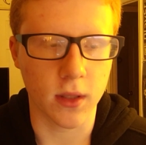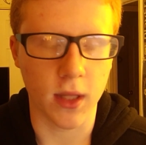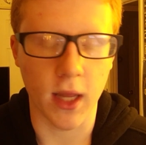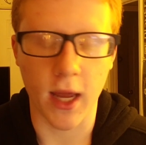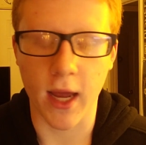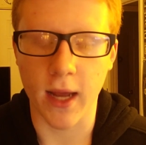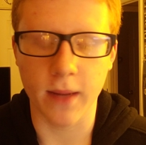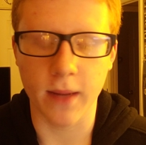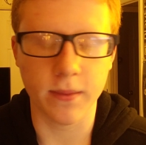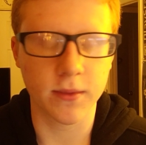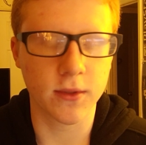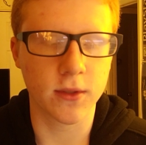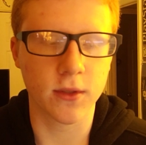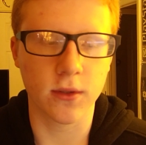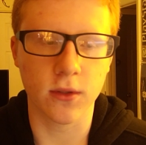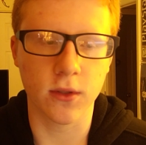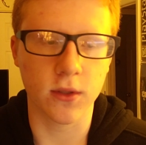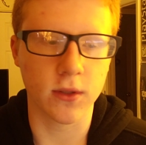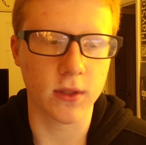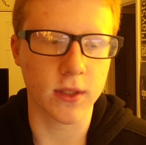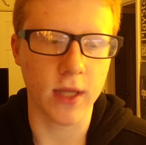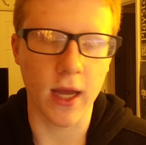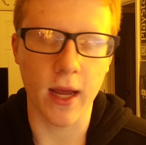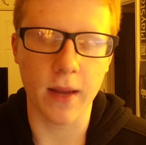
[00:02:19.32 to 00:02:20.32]

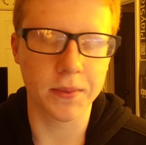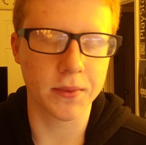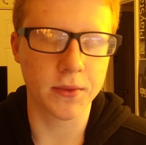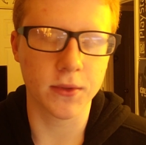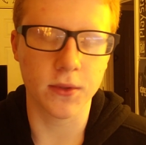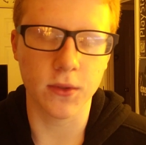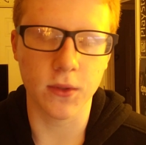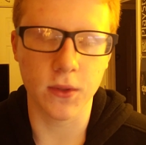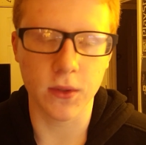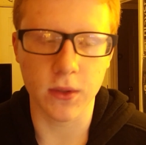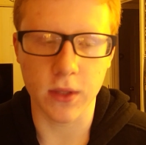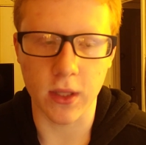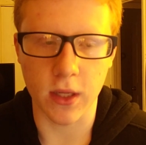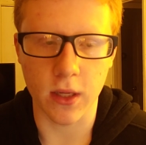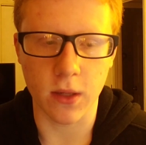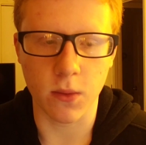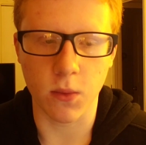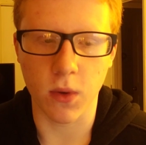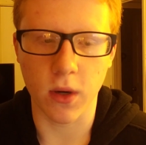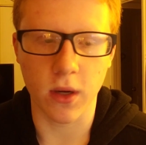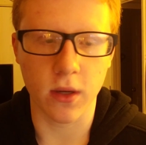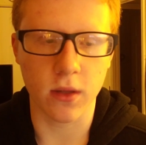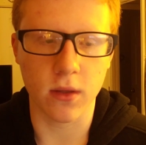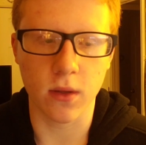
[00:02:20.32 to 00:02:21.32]
Just absolutely
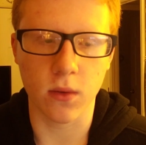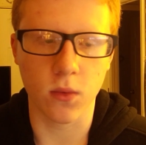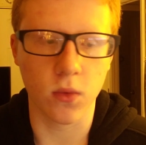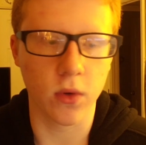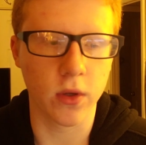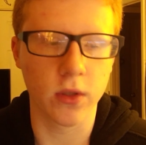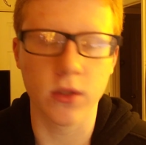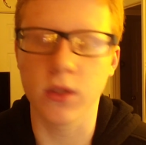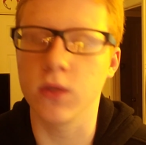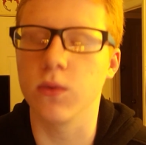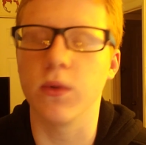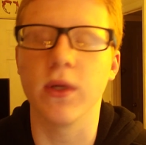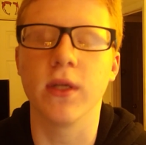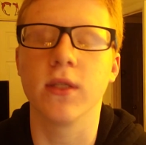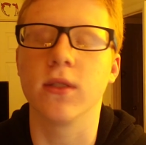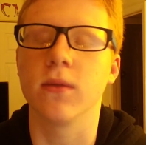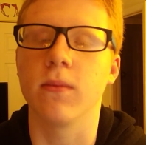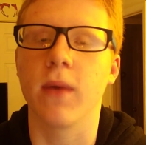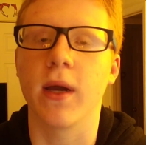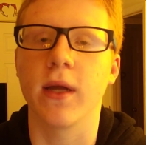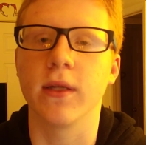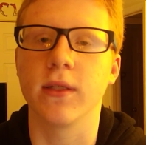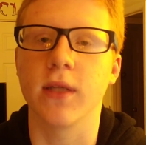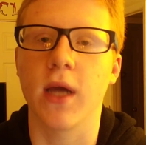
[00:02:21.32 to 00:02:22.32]
one of the worst weeks
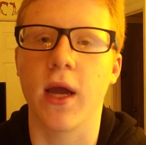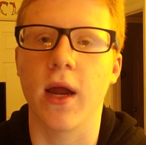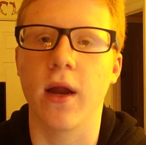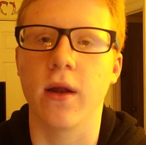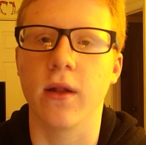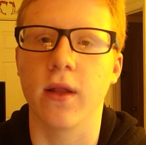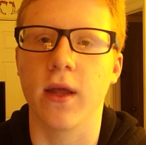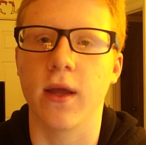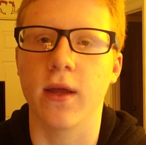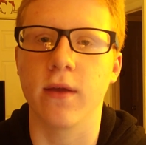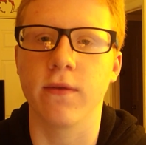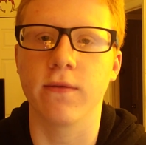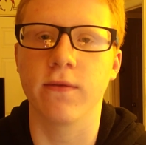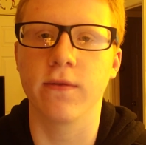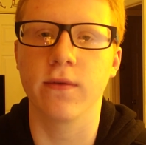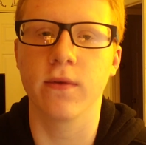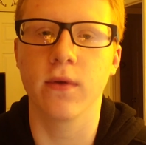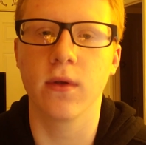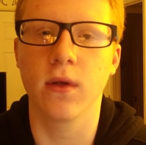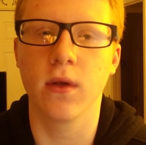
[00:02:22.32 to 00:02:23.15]
in my entire life.